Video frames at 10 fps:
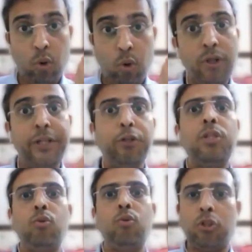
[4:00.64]
can
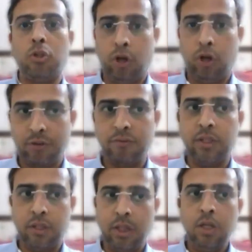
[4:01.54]
go into the root
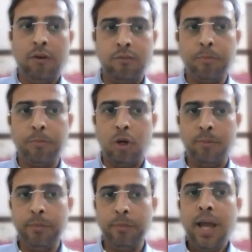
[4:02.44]
cause of
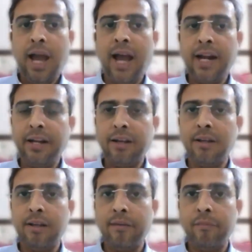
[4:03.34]
the problem,
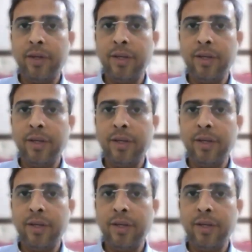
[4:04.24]
and